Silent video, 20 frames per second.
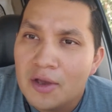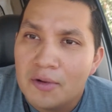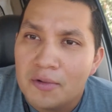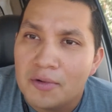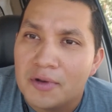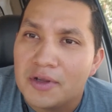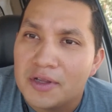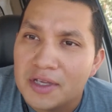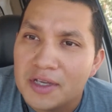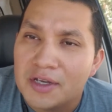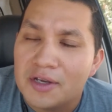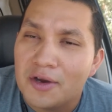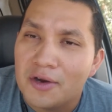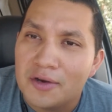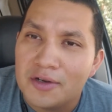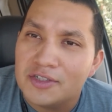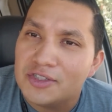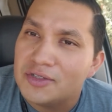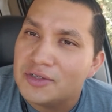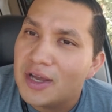
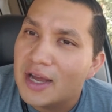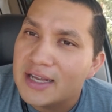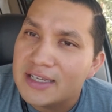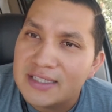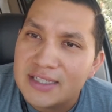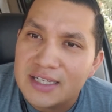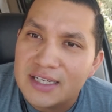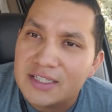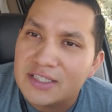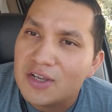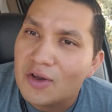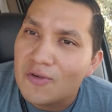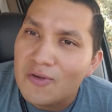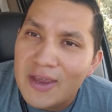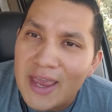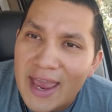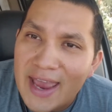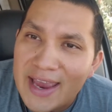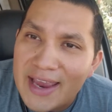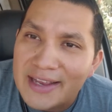encourage you guys that it's
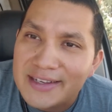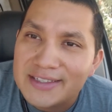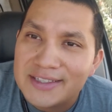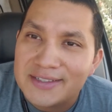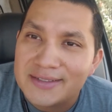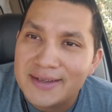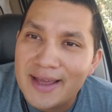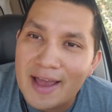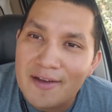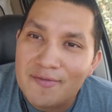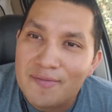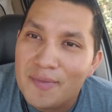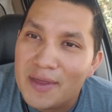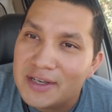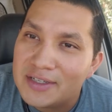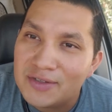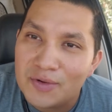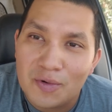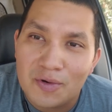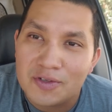okay to have
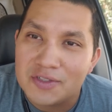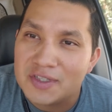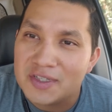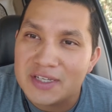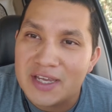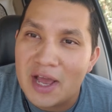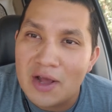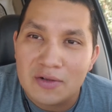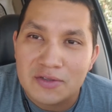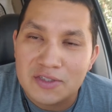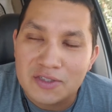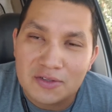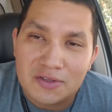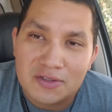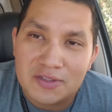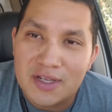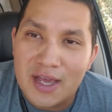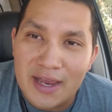mentors and counselors.